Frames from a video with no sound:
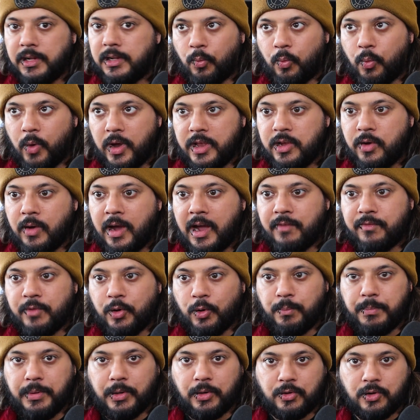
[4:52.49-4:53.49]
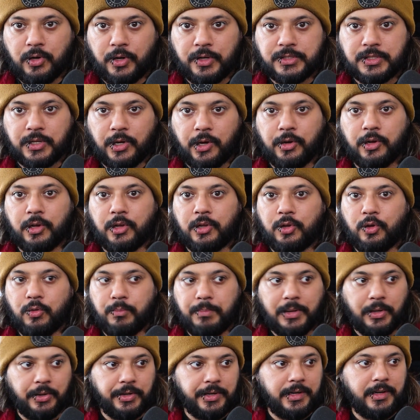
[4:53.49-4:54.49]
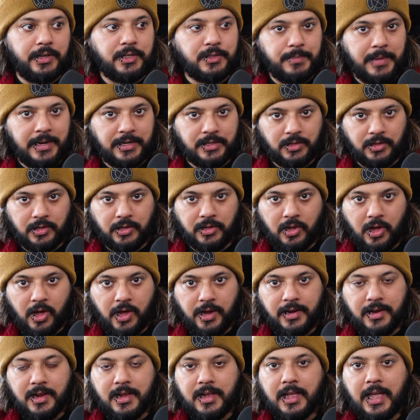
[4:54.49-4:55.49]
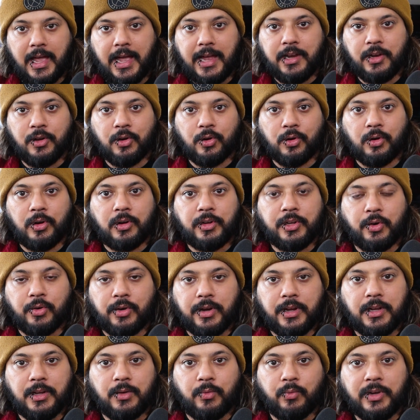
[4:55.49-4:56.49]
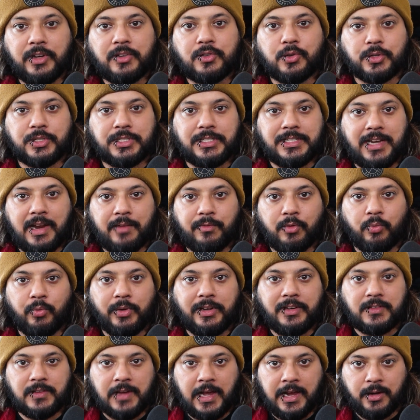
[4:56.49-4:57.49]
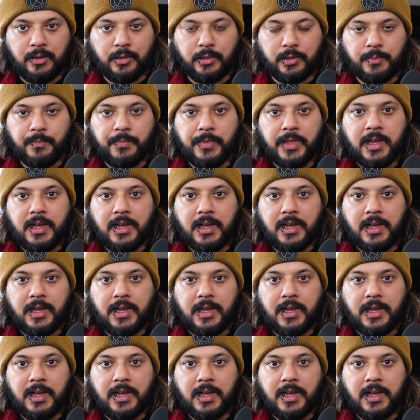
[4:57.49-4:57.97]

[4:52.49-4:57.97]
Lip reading: When you have no build costs on, you build and dismantle a lot, and your resources never recycle.